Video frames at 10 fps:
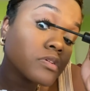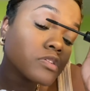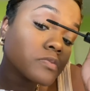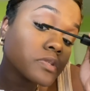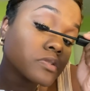
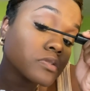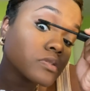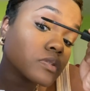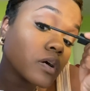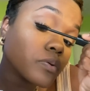Especially
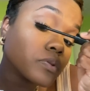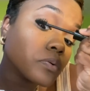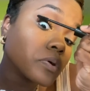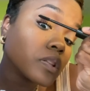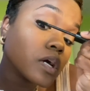since I don't really
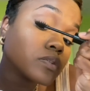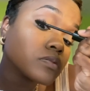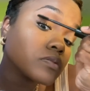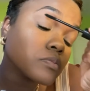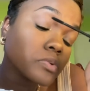wear
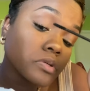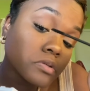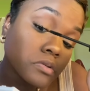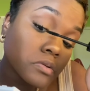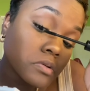lashes no more.
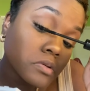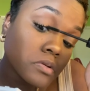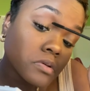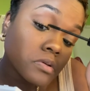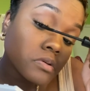
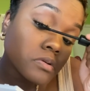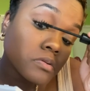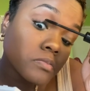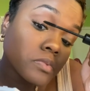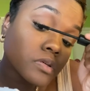
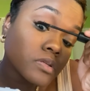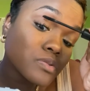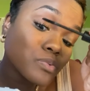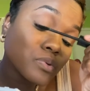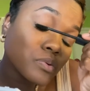Because
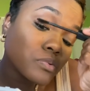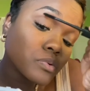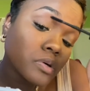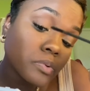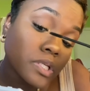
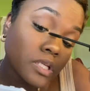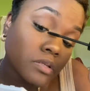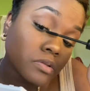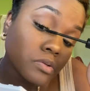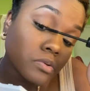what we need to
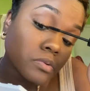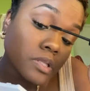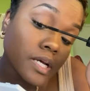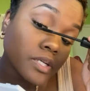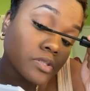do with
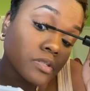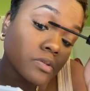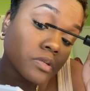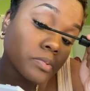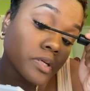lashes
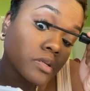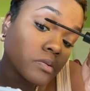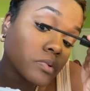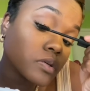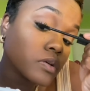during the
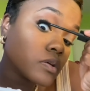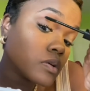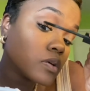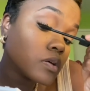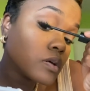pandemic.
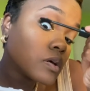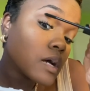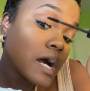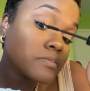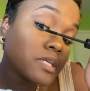
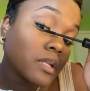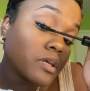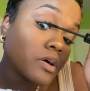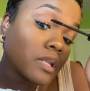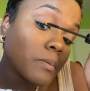I'm telling
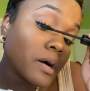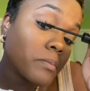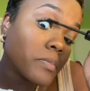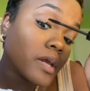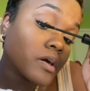y'all, like, my
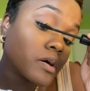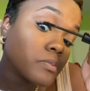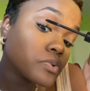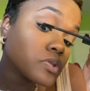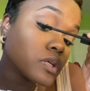makeup
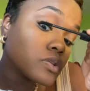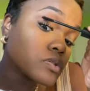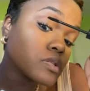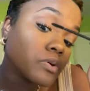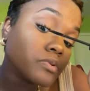routine is
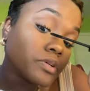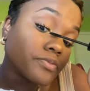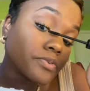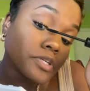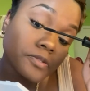so
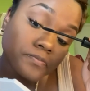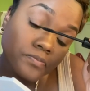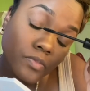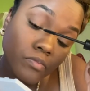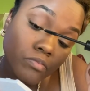different
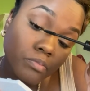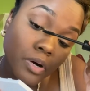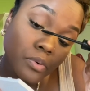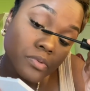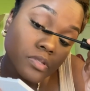
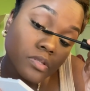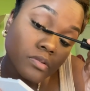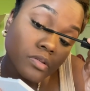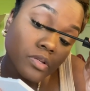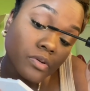post,
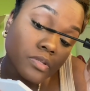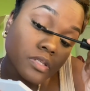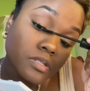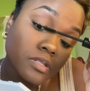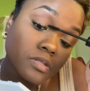you know,
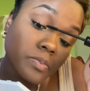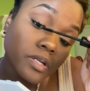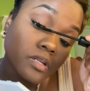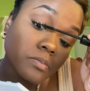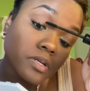since this
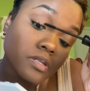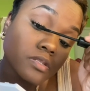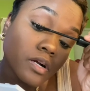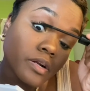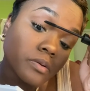pandemic has
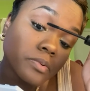started.